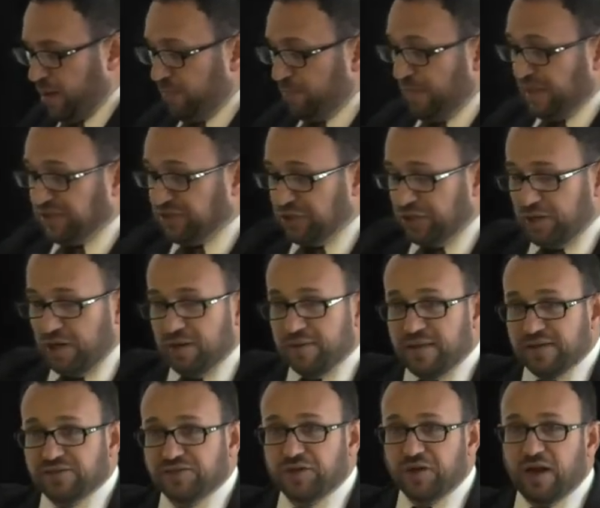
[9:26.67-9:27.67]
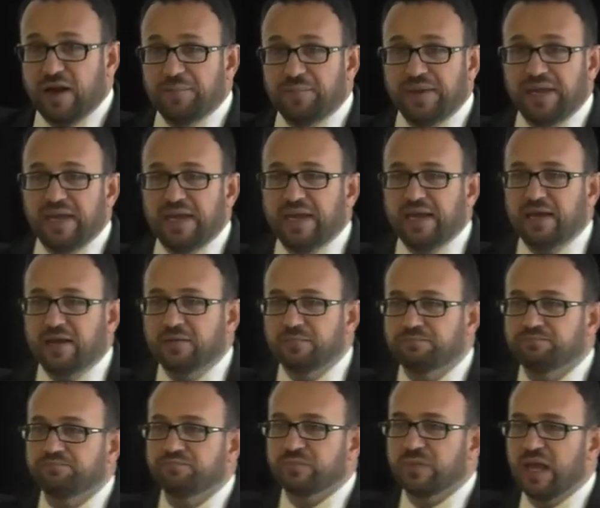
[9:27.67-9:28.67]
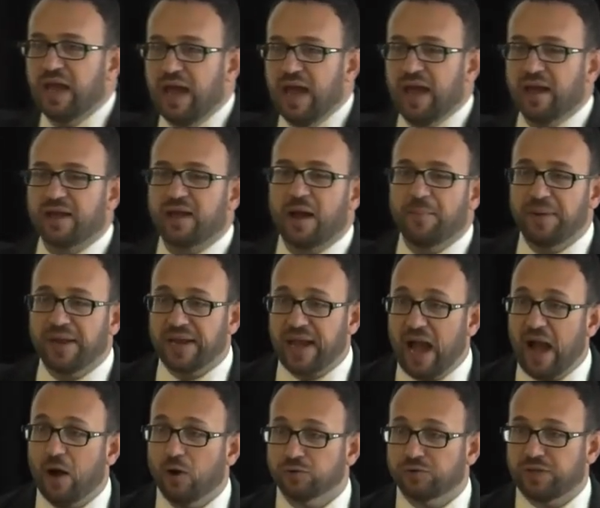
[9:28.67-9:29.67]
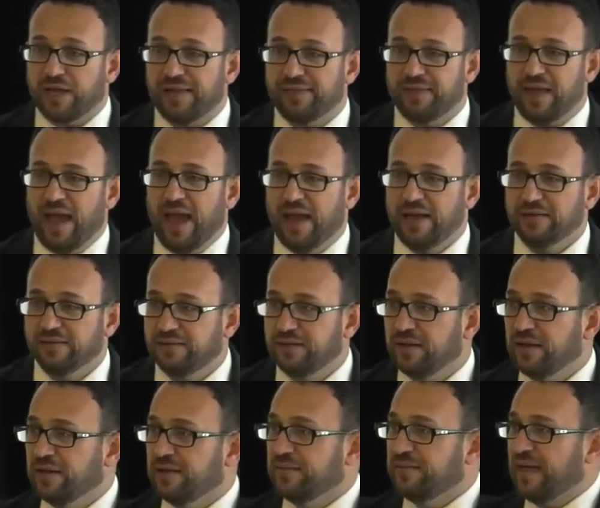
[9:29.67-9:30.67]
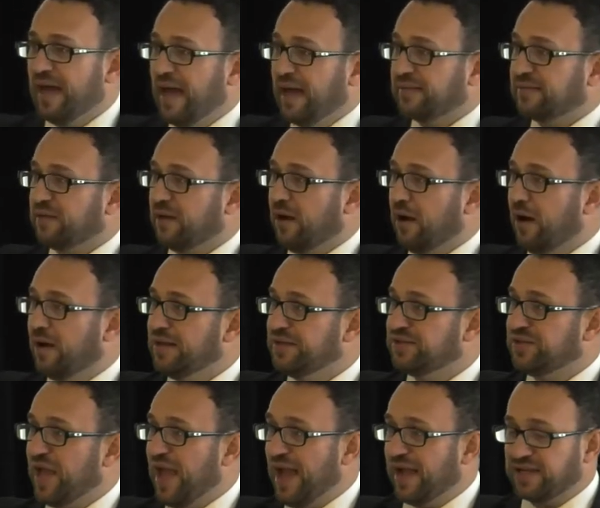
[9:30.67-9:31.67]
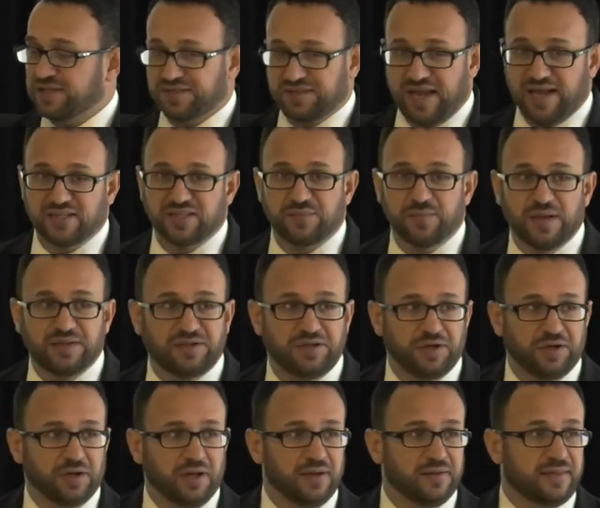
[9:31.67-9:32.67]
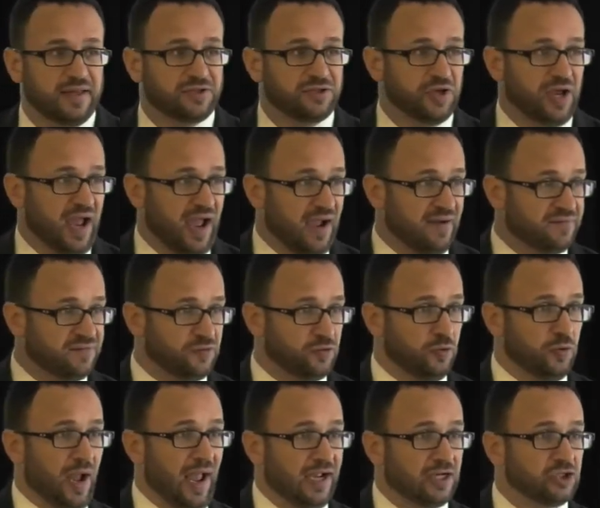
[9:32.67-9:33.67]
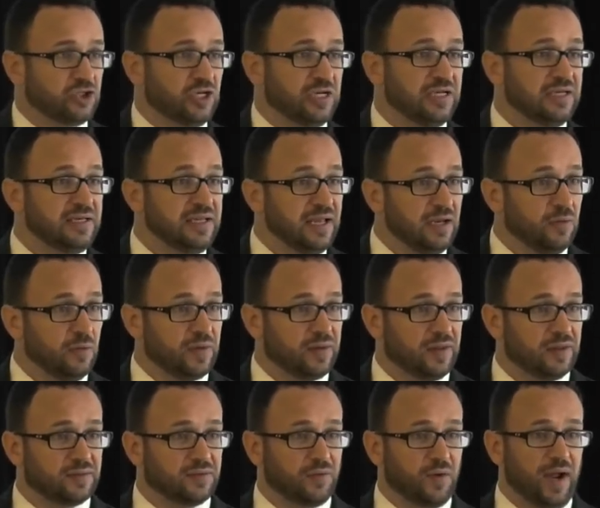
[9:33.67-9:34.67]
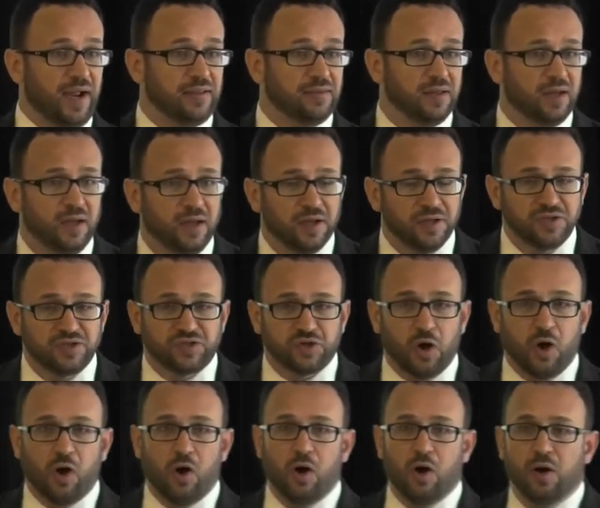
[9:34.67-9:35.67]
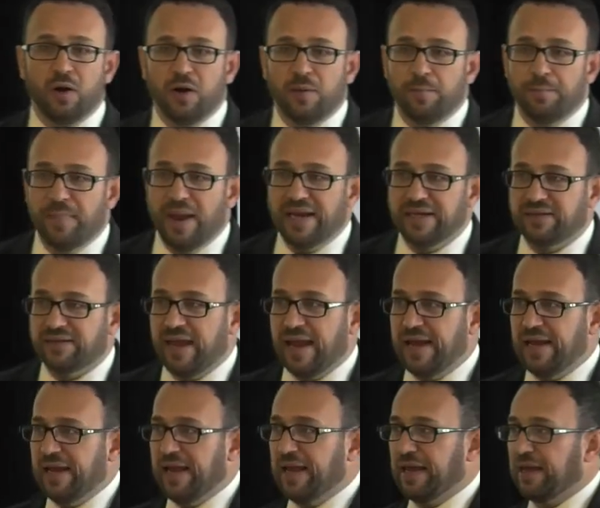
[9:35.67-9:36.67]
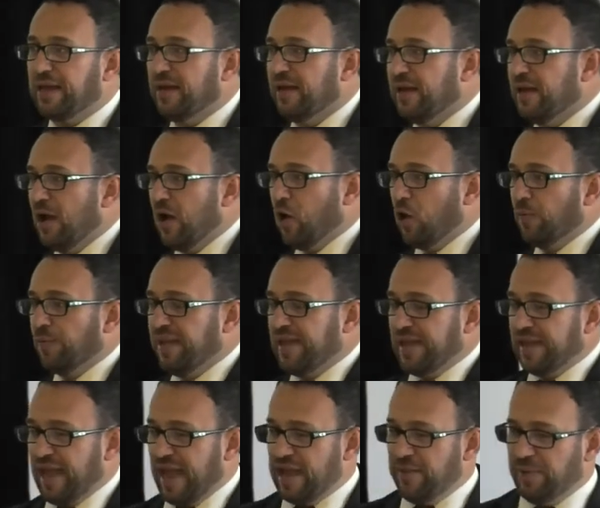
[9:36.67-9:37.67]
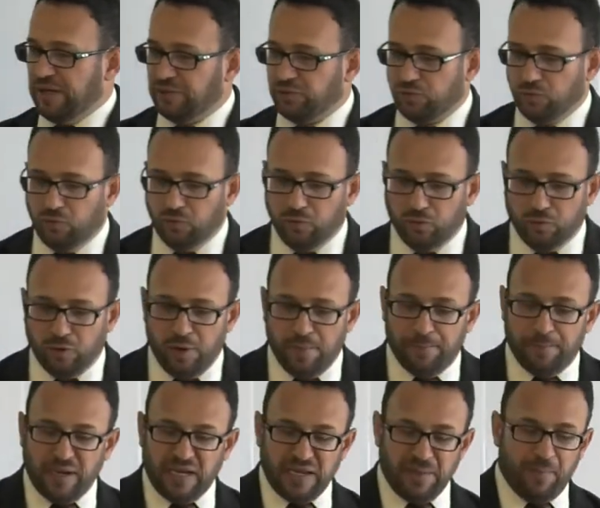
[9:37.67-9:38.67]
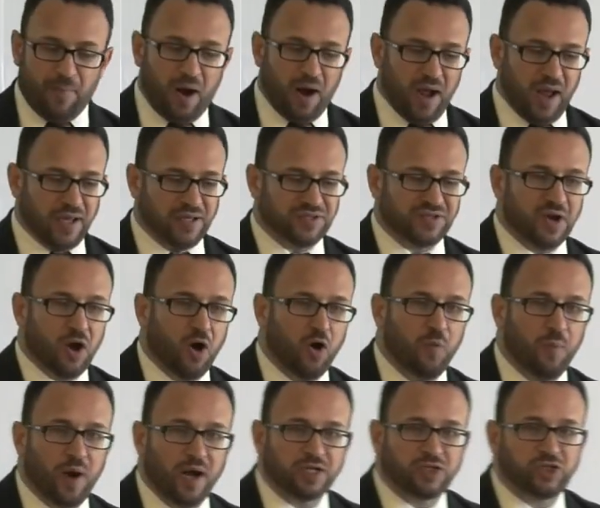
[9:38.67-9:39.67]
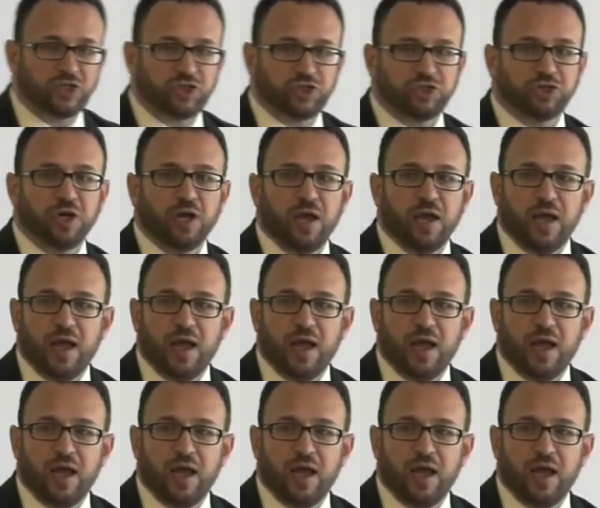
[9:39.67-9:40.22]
material that's going to be coming out at the end, that is excess material that you have to actually deal with it, right? So maintaining or being able to minimize how much